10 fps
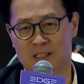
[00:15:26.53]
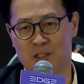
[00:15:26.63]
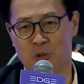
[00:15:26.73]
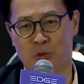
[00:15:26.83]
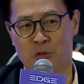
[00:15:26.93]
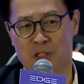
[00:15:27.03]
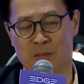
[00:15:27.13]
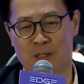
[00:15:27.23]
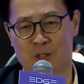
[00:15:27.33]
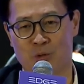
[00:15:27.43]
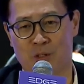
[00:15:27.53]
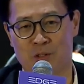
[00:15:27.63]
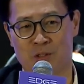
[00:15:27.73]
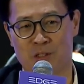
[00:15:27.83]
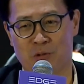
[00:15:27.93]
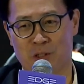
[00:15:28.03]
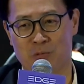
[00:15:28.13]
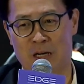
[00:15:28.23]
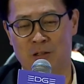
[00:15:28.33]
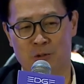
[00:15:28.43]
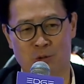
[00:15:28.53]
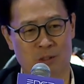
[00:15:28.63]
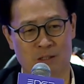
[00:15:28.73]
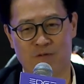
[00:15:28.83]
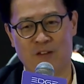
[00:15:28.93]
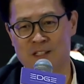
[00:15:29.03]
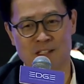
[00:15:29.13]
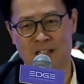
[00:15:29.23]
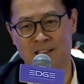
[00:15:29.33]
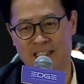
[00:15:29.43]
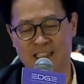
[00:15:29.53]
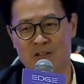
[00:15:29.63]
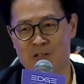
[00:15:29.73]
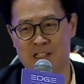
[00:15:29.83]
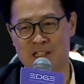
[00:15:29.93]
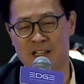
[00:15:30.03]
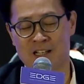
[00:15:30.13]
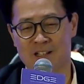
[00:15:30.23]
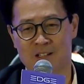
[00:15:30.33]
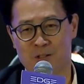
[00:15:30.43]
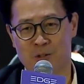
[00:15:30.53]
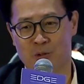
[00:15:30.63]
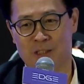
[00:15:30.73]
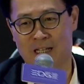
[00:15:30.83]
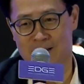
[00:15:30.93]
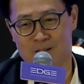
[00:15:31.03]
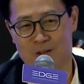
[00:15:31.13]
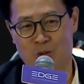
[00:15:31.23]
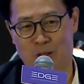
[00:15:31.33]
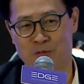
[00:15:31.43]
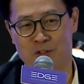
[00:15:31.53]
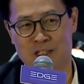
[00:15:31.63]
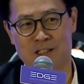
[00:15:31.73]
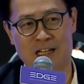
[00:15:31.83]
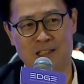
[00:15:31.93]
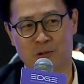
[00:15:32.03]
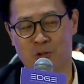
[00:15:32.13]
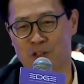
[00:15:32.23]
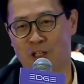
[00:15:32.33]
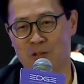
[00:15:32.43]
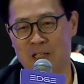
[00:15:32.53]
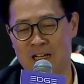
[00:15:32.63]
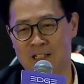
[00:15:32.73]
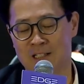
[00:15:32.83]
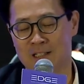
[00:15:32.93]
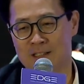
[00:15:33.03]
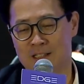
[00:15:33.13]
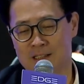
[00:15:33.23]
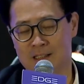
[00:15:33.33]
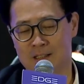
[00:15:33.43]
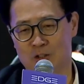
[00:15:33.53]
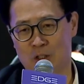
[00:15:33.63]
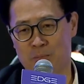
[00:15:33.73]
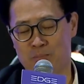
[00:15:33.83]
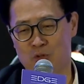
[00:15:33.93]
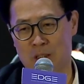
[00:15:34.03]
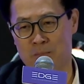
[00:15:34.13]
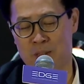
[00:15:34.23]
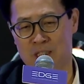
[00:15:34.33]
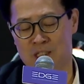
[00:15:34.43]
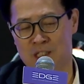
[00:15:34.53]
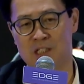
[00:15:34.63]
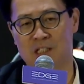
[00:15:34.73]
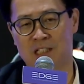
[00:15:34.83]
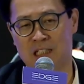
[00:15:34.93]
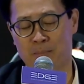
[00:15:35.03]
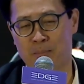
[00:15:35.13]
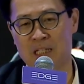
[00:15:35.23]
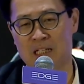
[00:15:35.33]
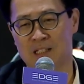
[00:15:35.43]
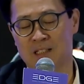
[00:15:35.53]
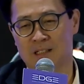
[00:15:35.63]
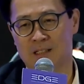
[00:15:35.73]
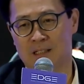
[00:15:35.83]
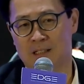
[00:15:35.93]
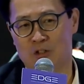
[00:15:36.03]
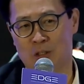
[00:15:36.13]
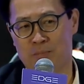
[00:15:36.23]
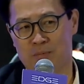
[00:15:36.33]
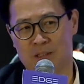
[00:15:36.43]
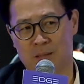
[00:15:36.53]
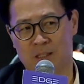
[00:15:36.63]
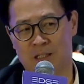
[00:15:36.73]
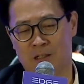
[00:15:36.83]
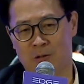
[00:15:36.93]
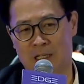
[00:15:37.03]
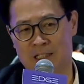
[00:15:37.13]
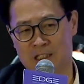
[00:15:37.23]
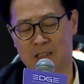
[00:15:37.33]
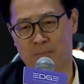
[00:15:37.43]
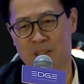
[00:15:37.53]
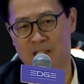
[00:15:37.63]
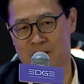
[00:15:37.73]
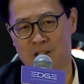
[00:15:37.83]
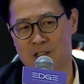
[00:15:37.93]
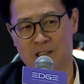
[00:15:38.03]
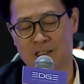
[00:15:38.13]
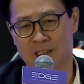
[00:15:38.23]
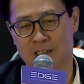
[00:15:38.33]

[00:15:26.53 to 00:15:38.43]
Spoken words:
So this institute leverage KOL for dissemination. And I heard there was a KOLs function.